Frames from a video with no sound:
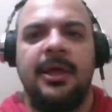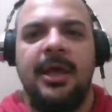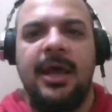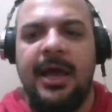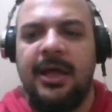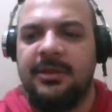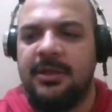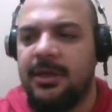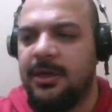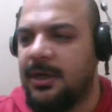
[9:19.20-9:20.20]
and
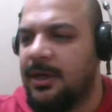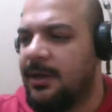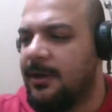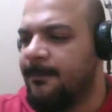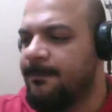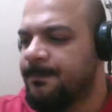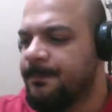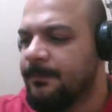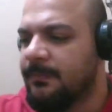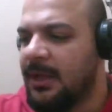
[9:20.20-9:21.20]

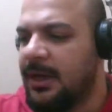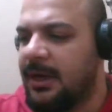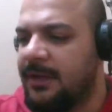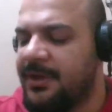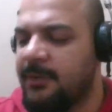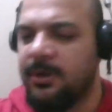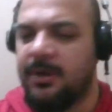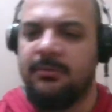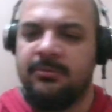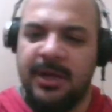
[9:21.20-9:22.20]
they were
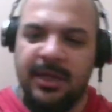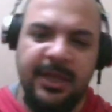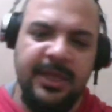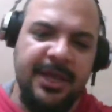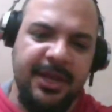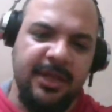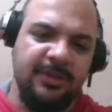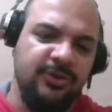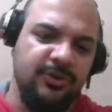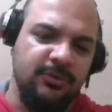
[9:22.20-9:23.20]
really getting
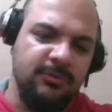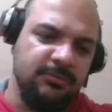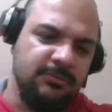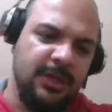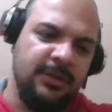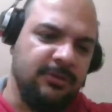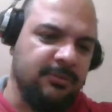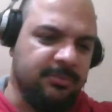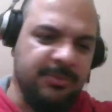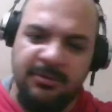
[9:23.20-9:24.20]
into
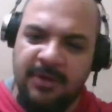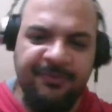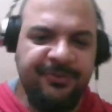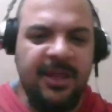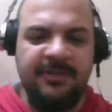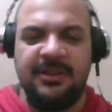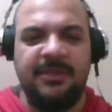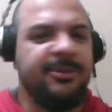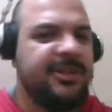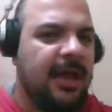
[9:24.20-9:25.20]
the roughness and the
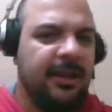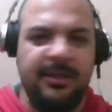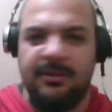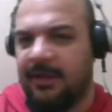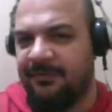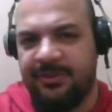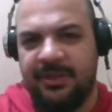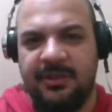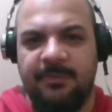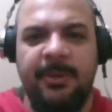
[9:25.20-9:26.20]
metallic and everything
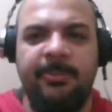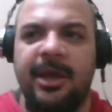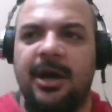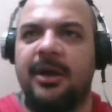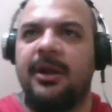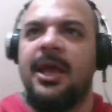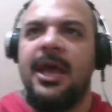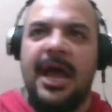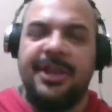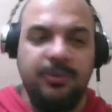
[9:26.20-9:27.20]
in the PBR,
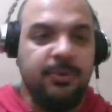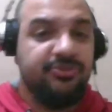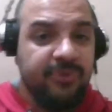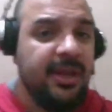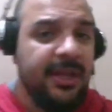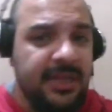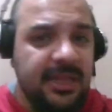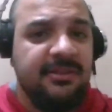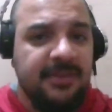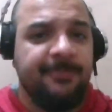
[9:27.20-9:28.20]
and you would really
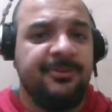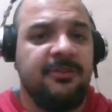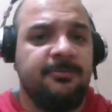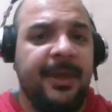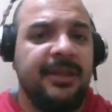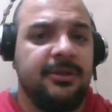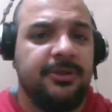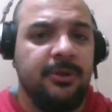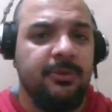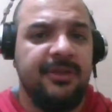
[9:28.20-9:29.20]
need Substance Painter to
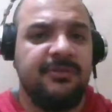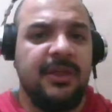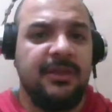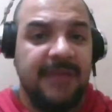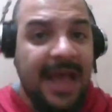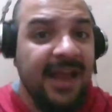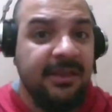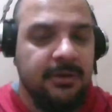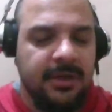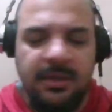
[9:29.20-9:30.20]
do these things
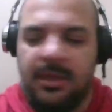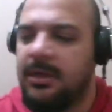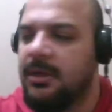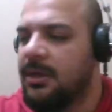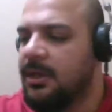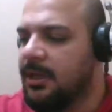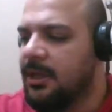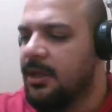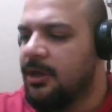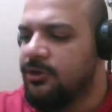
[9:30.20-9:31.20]
accurately.
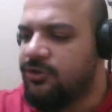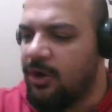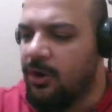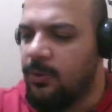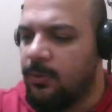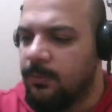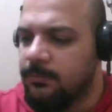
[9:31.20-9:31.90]
So